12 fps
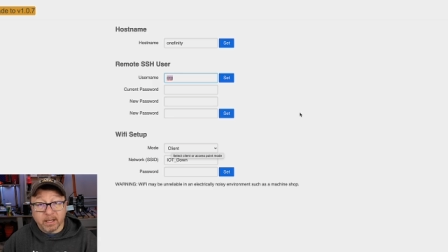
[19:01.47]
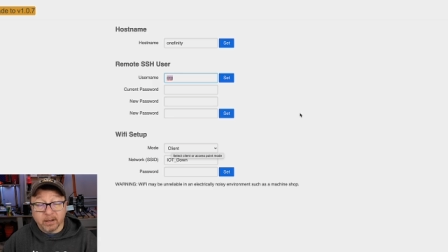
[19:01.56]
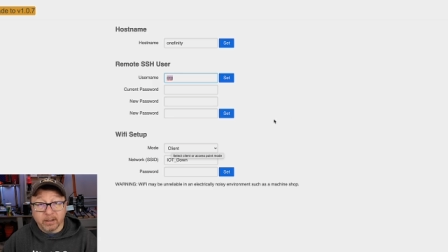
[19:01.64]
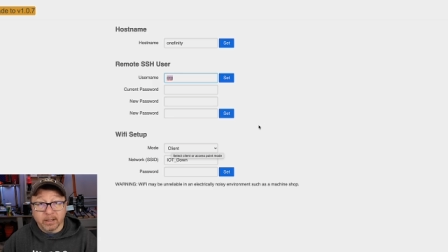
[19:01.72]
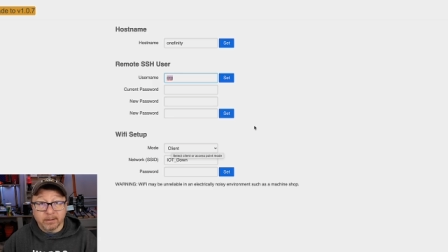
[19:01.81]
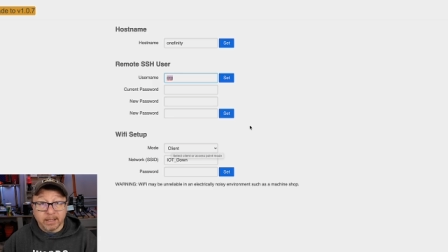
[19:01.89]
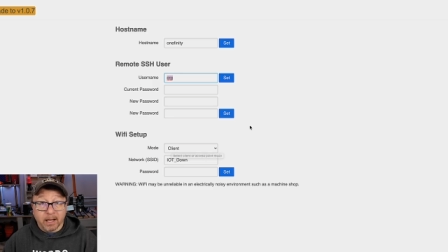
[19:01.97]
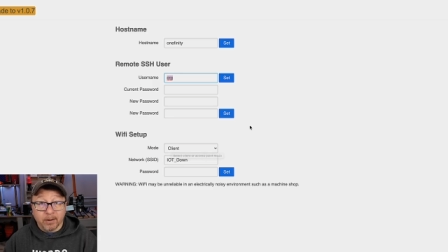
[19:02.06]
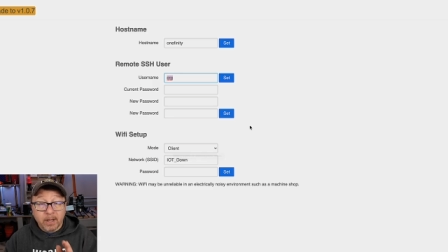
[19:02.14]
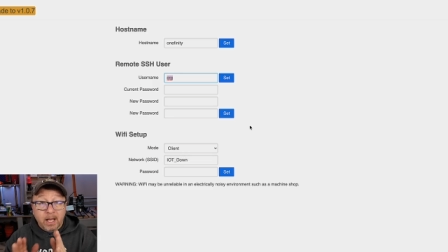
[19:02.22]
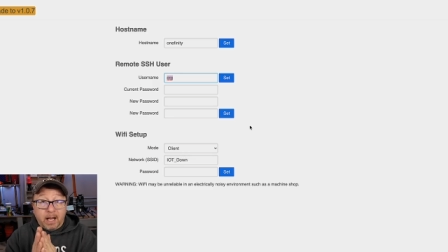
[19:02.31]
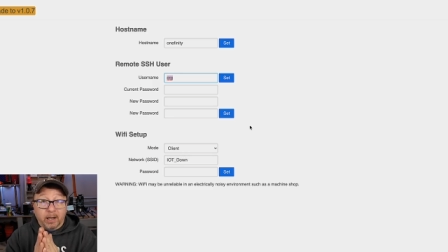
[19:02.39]
area. Now,
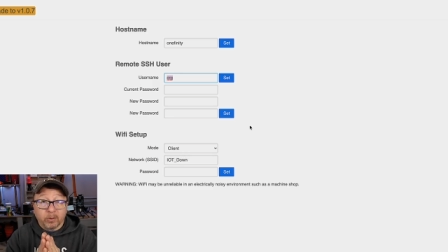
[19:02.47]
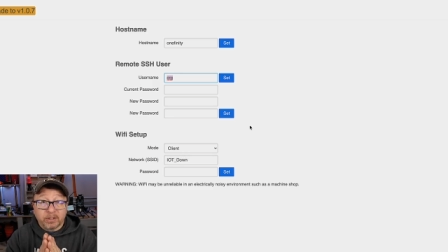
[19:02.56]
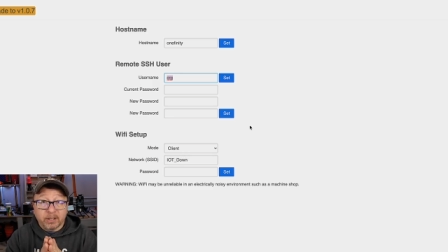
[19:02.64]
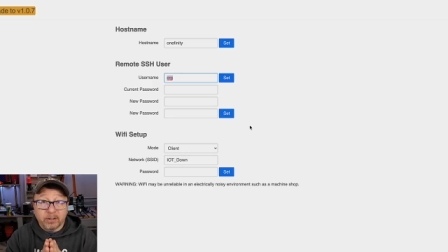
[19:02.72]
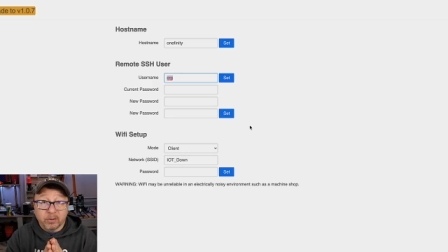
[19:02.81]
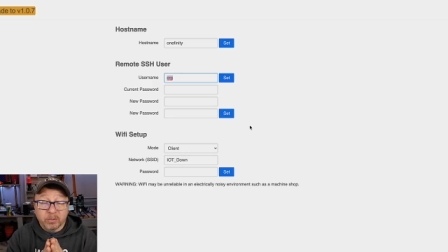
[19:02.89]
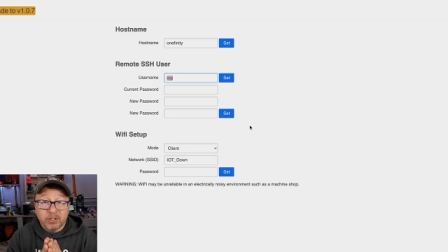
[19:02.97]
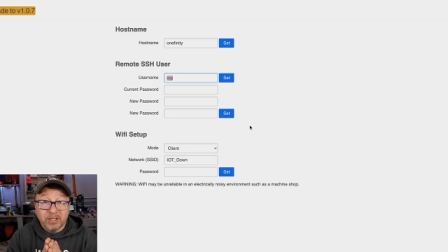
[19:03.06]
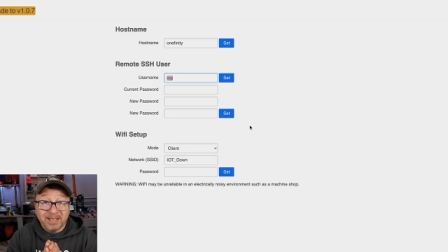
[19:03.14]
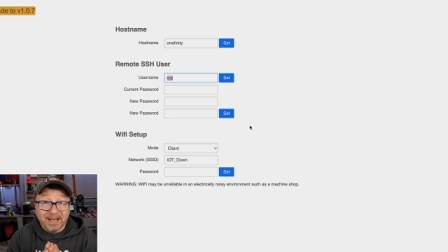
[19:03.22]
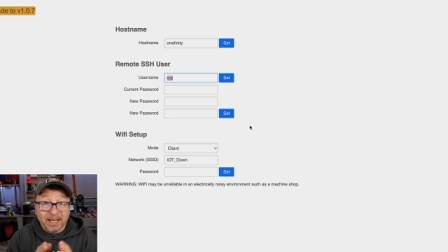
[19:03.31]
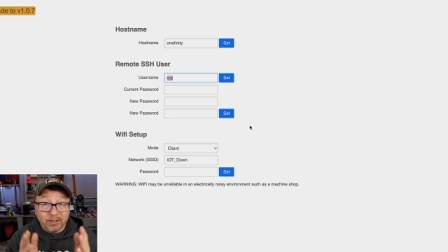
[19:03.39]
I will tell you the
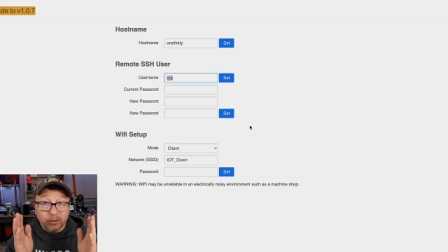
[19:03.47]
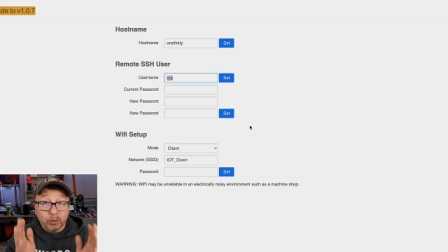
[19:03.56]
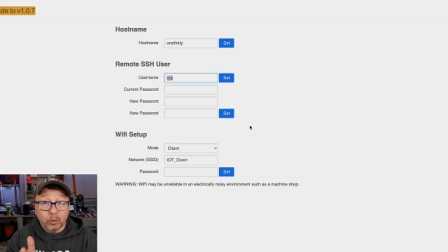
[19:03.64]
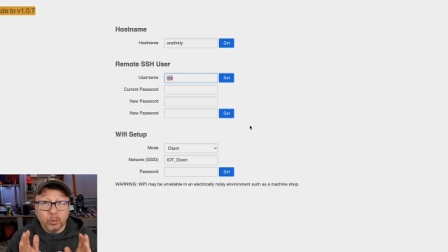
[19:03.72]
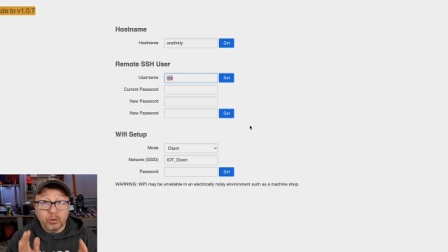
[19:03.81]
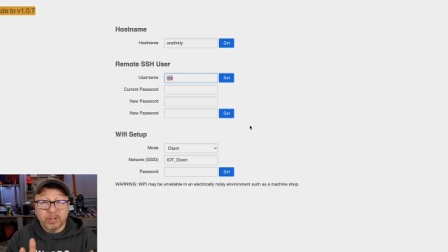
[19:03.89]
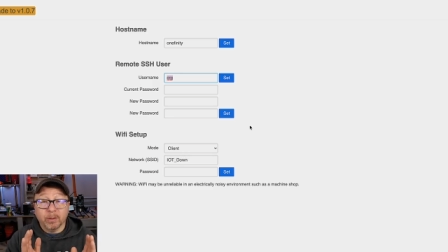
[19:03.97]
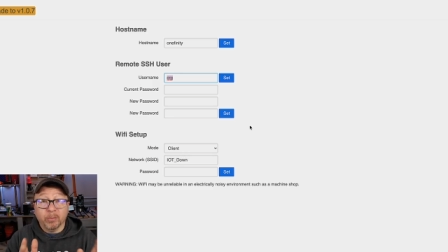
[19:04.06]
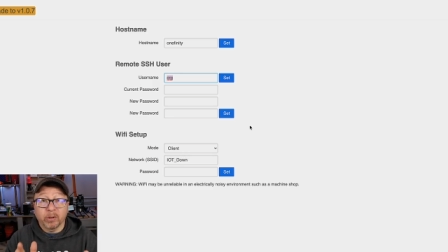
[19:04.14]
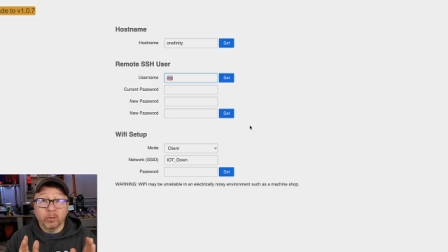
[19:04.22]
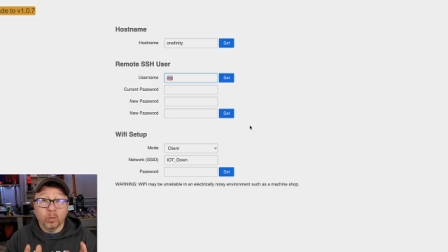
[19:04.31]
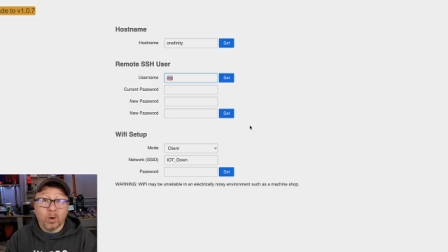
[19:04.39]
machine has two
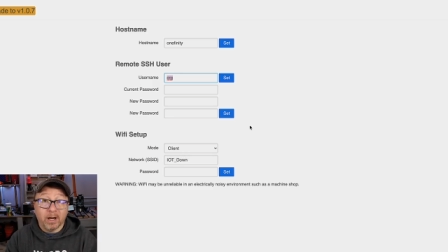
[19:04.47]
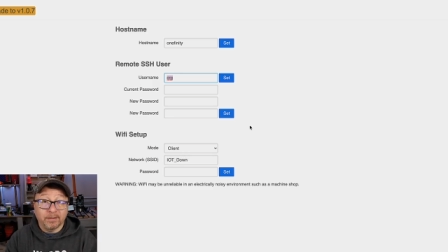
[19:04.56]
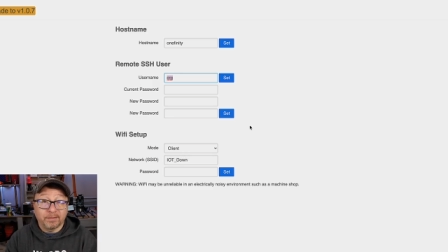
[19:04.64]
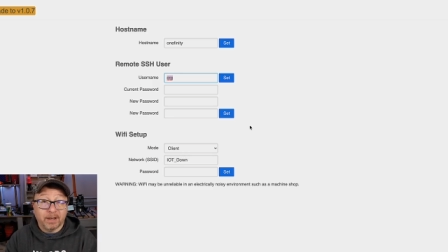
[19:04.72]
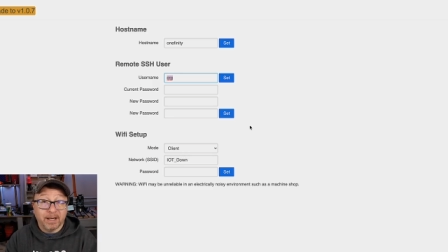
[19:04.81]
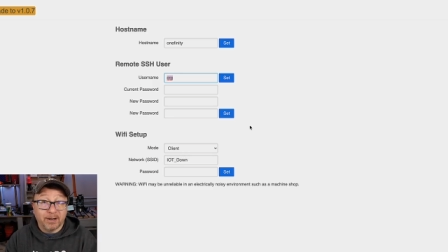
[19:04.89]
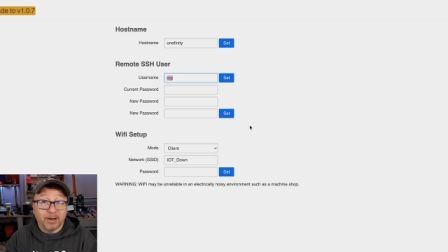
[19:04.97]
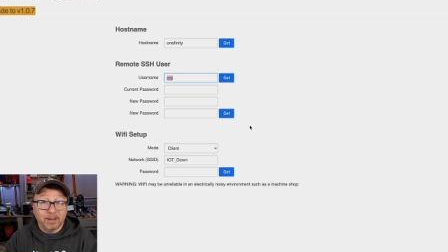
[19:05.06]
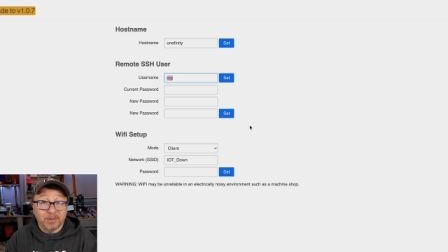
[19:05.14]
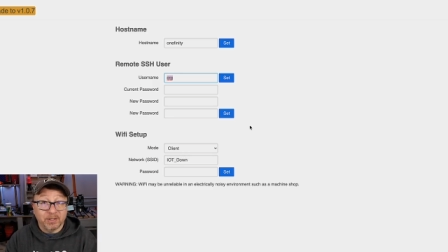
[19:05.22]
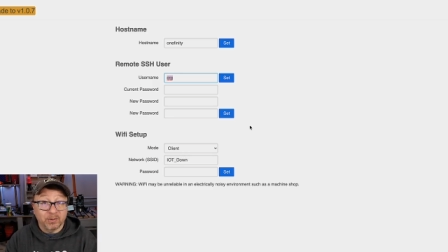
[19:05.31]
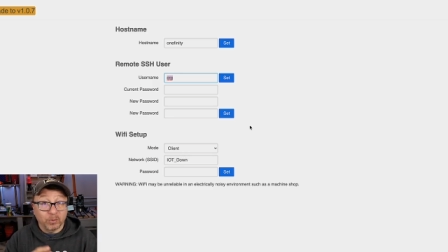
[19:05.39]
separate Wi-Fi
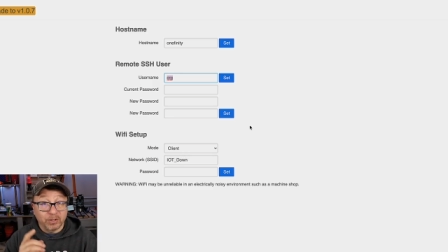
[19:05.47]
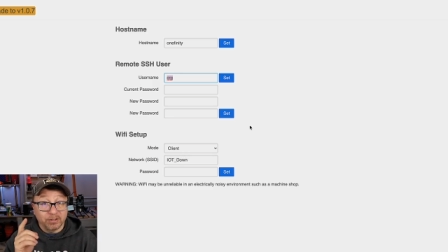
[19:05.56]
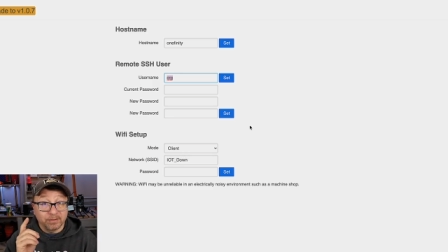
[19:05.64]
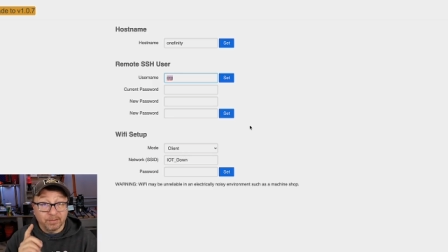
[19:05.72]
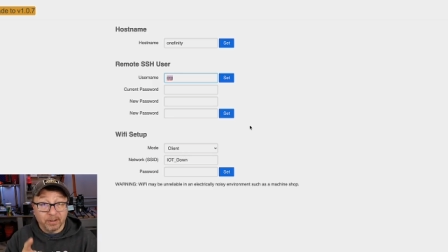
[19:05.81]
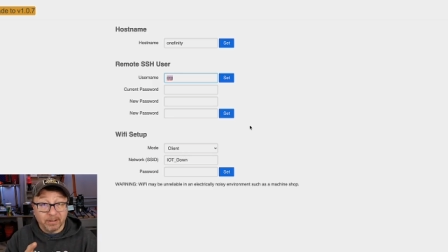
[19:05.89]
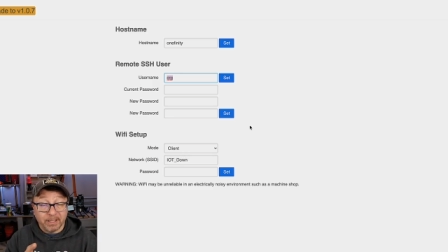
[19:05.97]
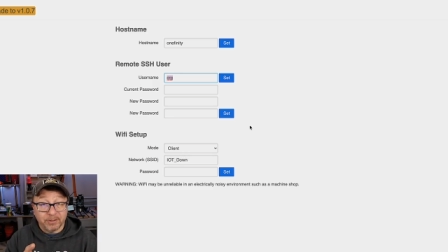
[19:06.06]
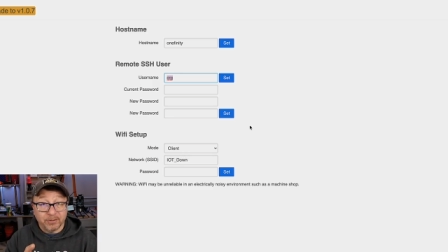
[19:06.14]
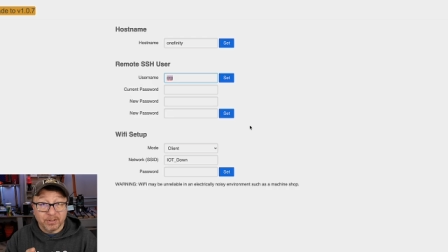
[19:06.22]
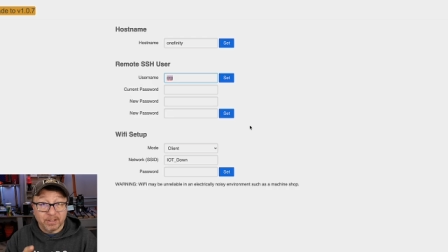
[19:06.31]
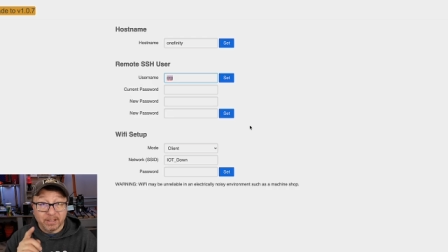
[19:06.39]
options, which is very
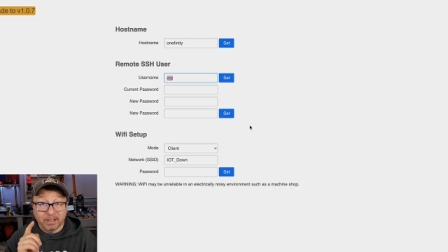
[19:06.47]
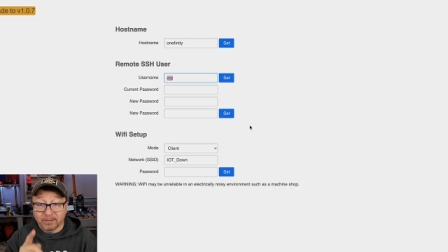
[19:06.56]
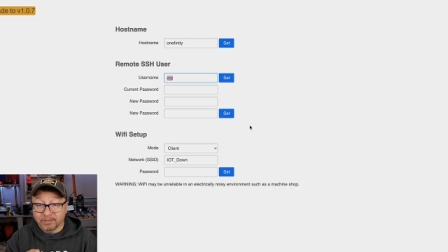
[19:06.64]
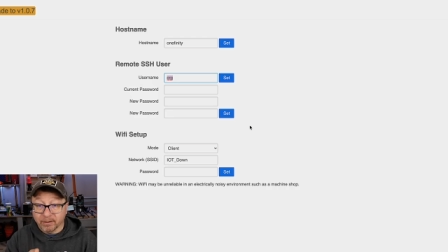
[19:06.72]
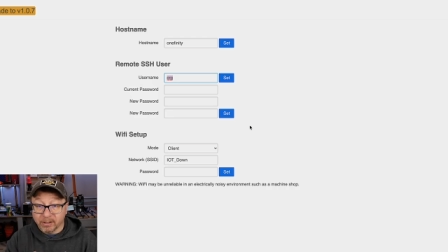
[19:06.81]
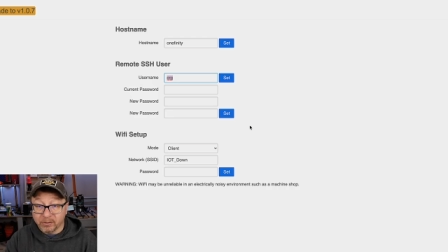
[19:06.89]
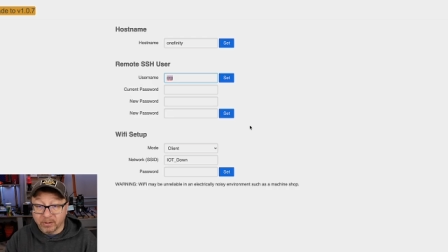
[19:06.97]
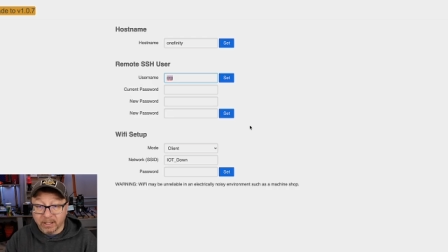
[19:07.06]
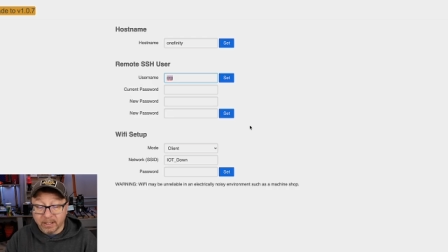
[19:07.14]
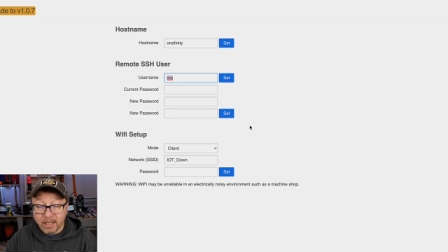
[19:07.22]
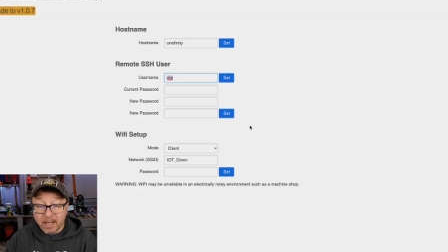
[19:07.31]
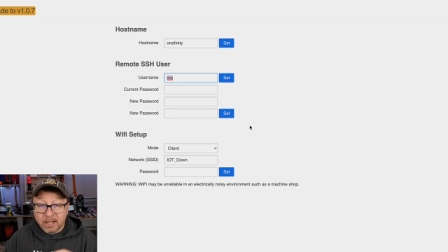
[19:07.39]
interesting and very
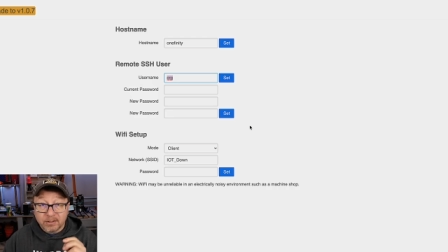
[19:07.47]
unique.